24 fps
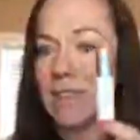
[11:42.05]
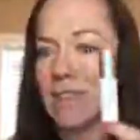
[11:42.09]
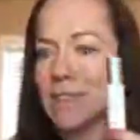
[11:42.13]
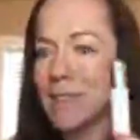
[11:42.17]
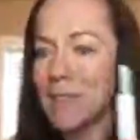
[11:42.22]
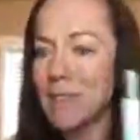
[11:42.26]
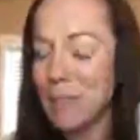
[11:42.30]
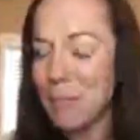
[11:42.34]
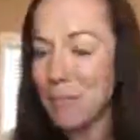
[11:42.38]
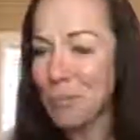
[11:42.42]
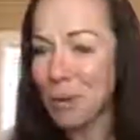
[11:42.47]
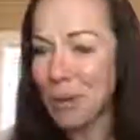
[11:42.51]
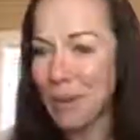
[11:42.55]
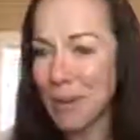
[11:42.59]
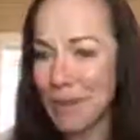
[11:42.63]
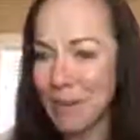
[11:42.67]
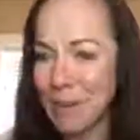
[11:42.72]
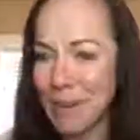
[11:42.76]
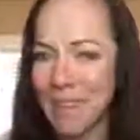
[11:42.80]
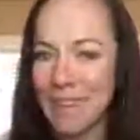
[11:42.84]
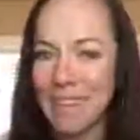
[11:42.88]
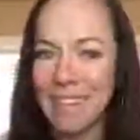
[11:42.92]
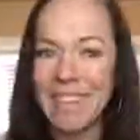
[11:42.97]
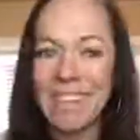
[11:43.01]
This is a pretty
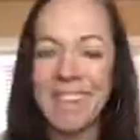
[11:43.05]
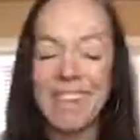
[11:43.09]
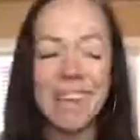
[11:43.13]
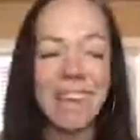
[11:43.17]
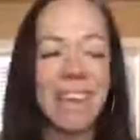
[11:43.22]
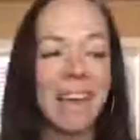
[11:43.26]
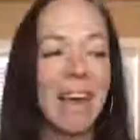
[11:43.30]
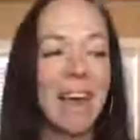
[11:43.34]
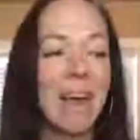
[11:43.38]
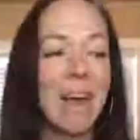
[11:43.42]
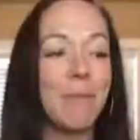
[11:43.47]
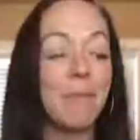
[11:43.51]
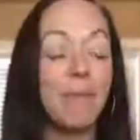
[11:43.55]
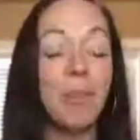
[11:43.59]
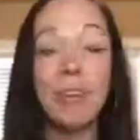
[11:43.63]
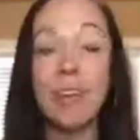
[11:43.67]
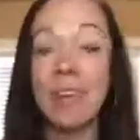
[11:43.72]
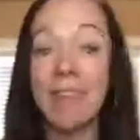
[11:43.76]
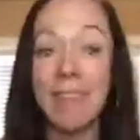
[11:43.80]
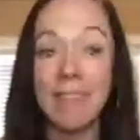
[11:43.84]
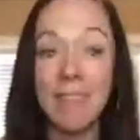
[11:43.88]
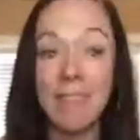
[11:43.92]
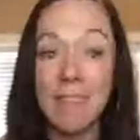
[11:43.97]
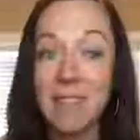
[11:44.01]
one. You
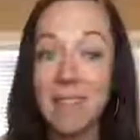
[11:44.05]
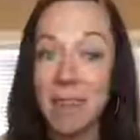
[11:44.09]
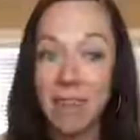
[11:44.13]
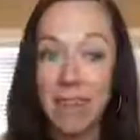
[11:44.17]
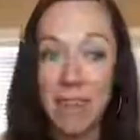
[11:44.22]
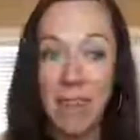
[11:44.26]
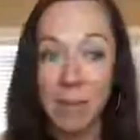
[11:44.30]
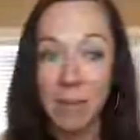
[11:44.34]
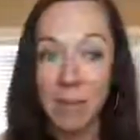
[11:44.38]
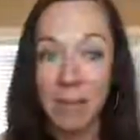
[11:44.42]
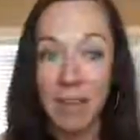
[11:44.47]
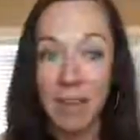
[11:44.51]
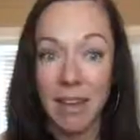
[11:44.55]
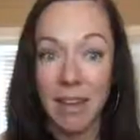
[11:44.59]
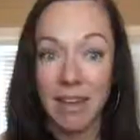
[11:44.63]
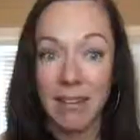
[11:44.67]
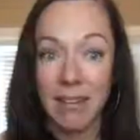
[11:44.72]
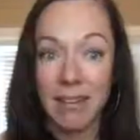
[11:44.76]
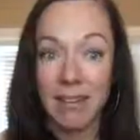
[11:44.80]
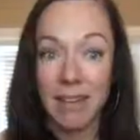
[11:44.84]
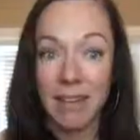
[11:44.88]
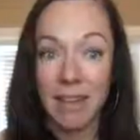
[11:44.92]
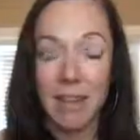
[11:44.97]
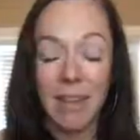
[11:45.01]
can get these on
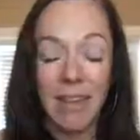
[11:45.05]
Amazon.